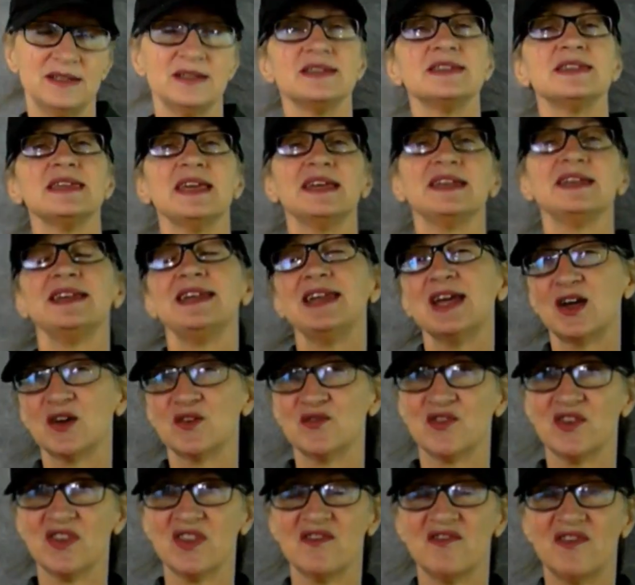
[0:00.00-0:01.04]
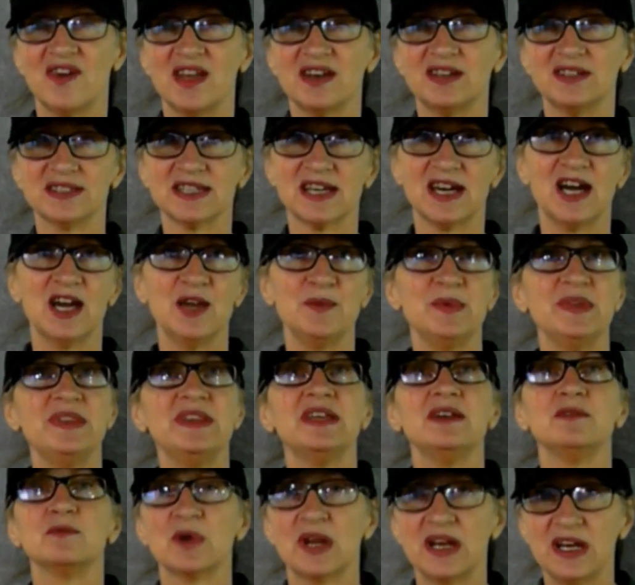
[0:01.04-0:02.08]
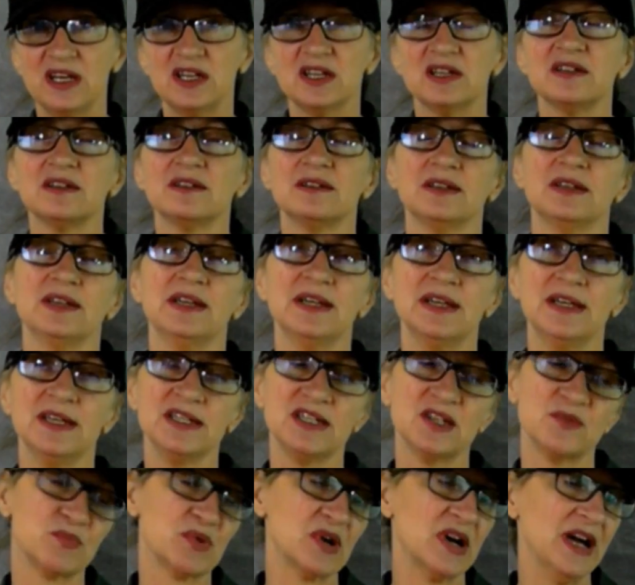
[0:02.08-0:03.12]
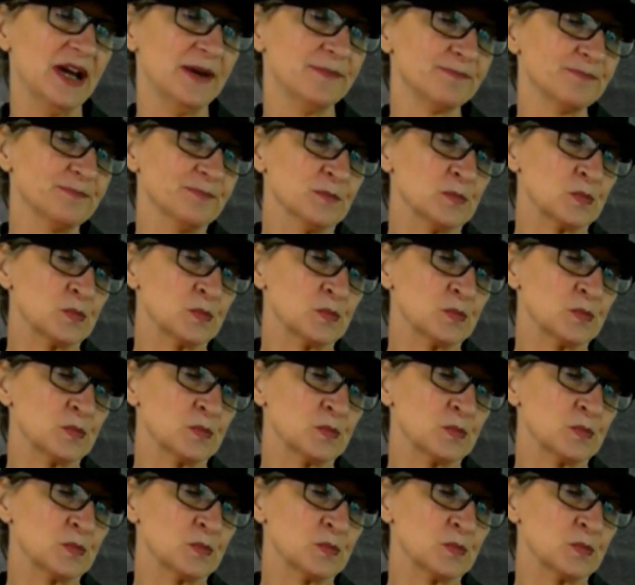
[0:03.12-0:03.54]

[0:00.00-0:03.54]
sanded down for the final time and then ready to prime.